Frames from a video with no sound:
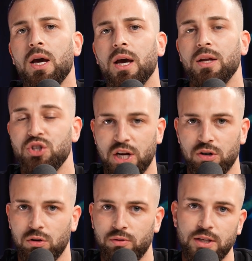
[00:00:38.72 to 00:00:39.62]
in
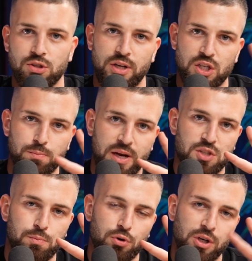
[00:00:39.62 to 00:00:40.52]
general, right? So there's
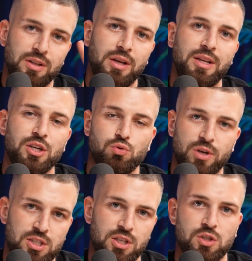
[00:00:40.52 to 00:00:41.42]
passport and then there's
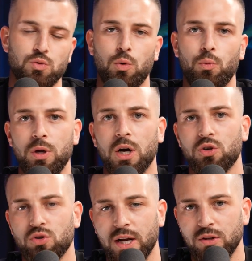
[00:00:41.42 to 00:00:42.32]
residence. What we are
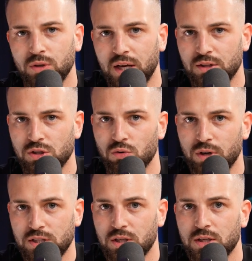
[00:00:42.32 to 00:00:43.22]
trying to get is the
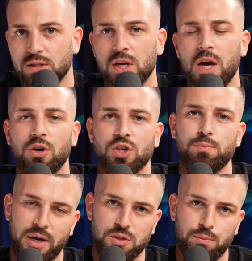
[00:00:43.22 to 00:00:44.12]
residence, because
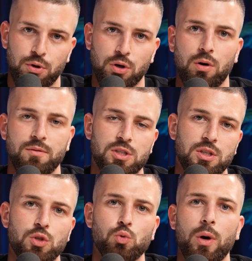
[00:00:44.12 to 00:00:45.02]
passport obviously
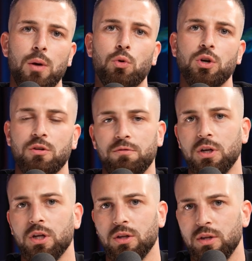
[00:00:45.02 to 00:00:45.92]
is way more
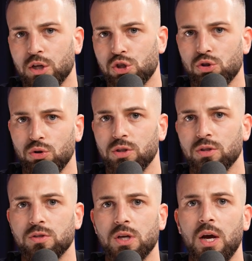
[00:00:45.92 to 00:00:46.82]
difficult and there are certain